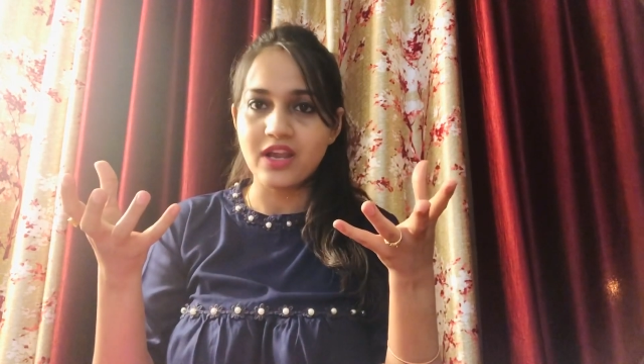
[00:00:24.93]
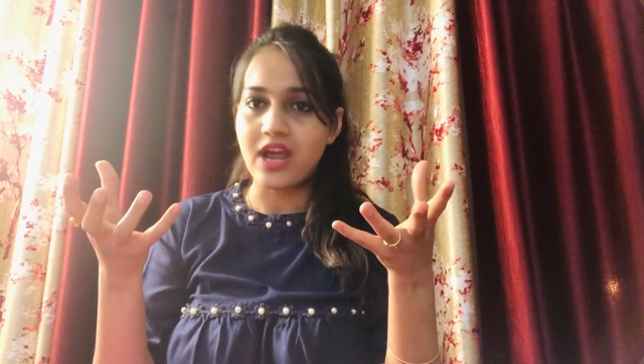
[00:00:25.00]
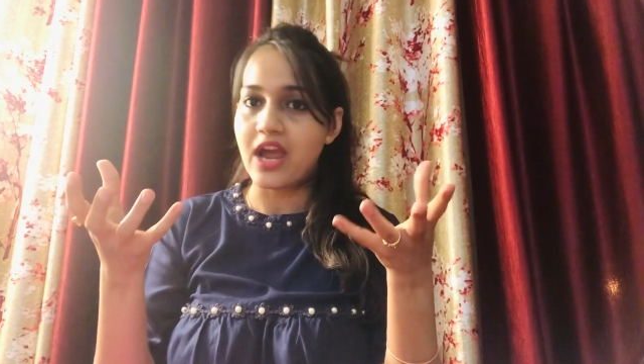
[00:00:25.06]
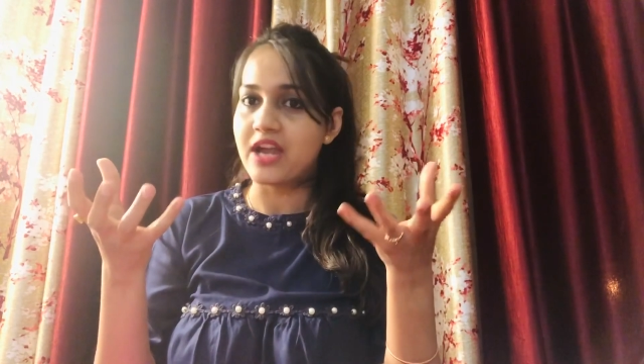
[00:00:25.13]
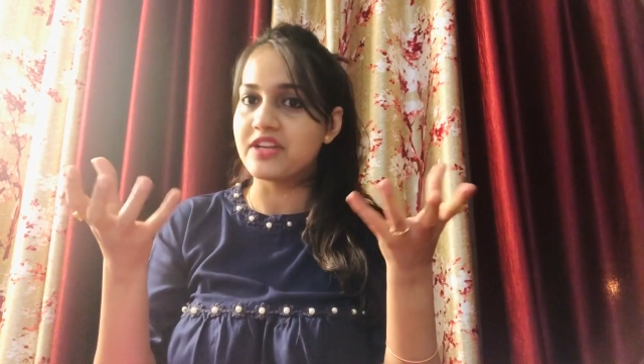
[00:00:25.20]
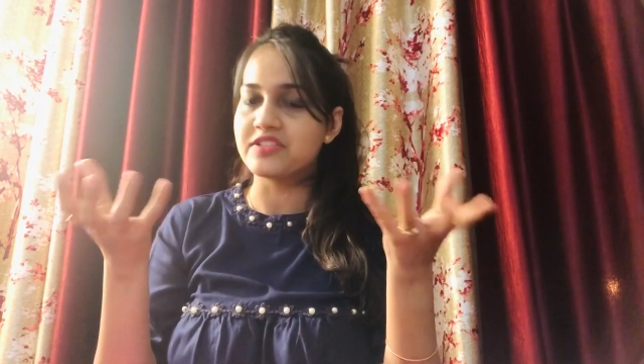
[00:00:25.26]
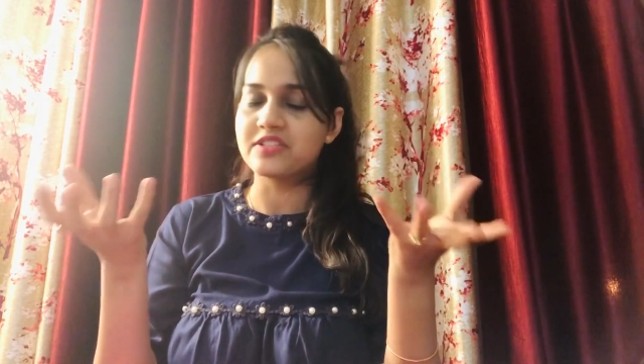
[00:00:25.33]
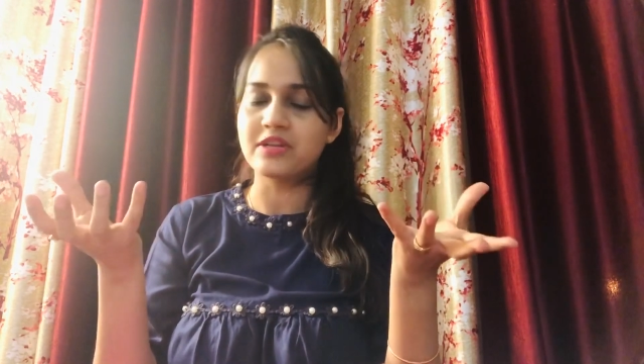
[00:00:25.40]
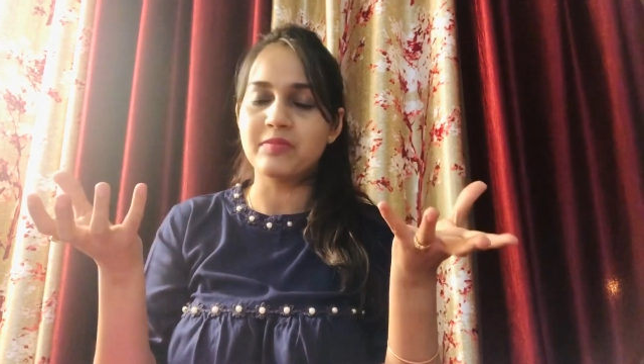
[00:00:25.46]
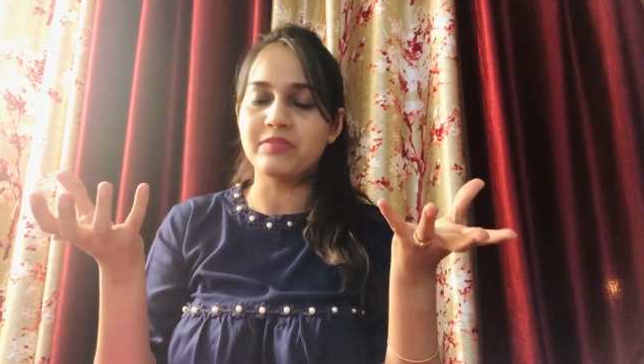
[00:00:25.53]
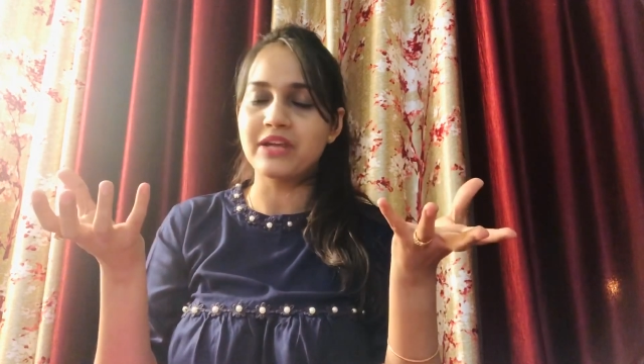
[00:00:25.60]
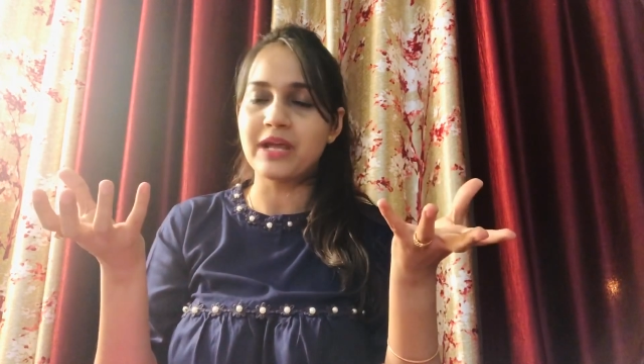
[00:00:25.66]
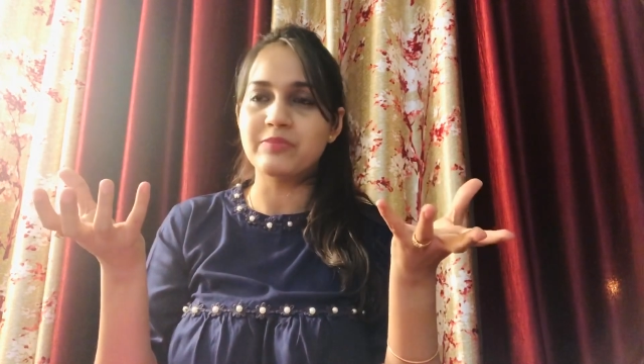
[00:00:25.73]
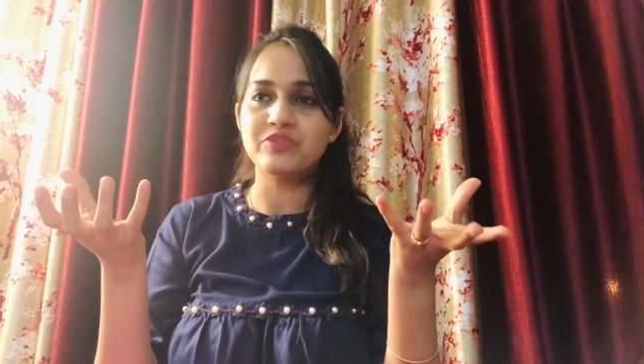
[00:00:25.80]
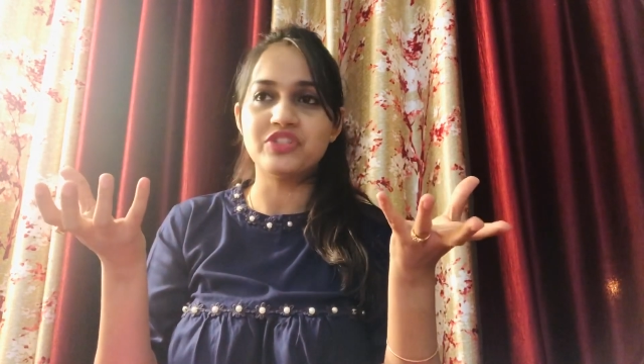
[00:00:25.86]
and
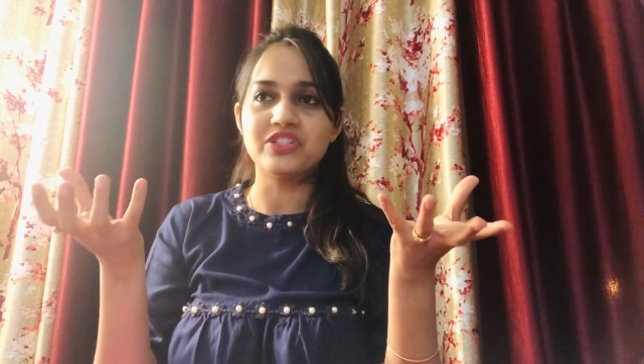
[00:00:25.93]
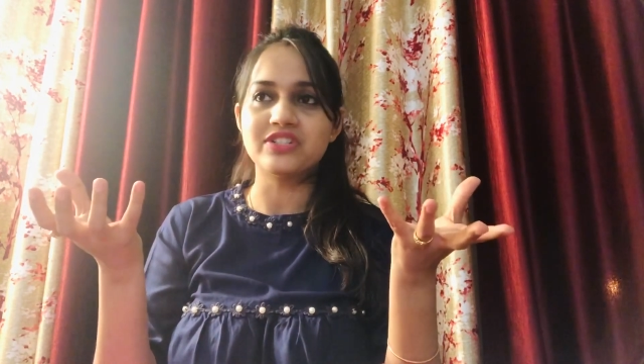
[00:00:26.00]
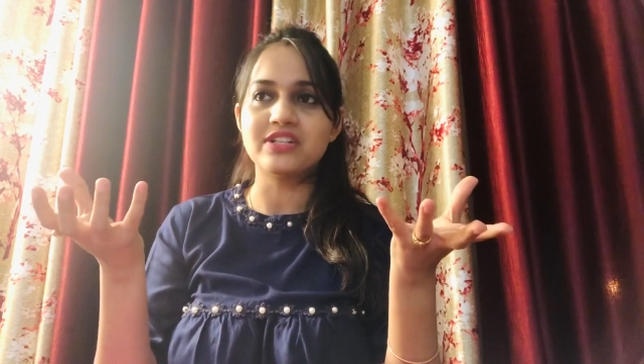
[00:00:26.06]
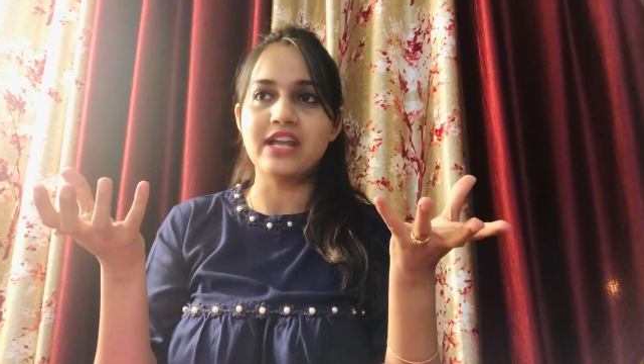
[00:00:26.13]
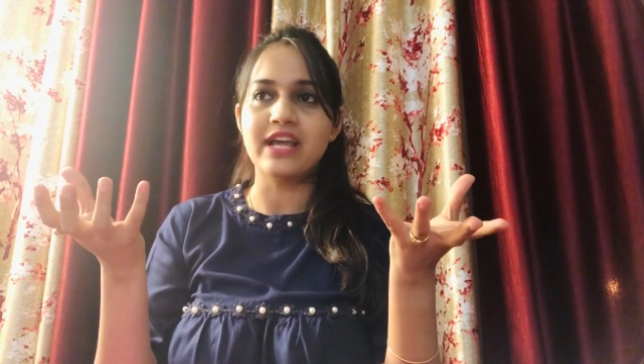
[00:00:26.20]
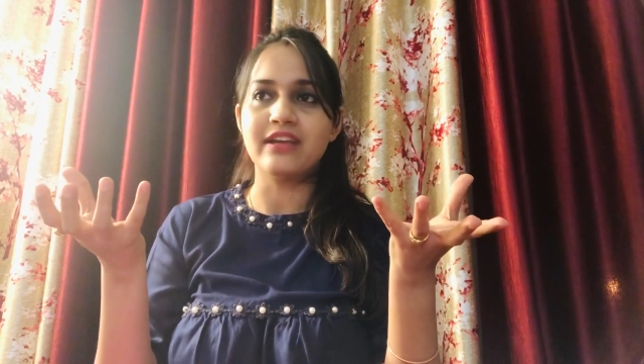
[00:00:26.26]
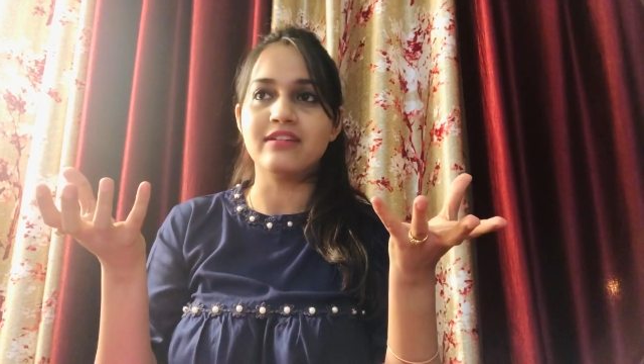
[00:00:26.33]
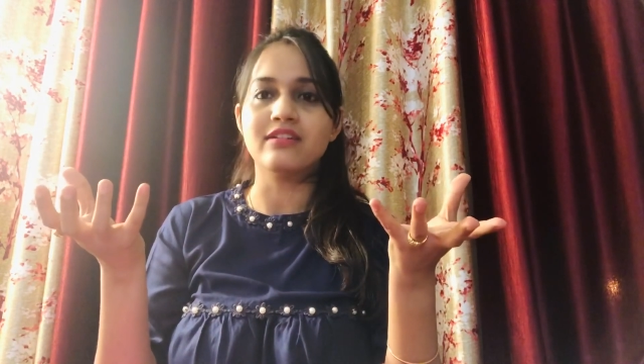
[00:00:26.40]
sometimes just like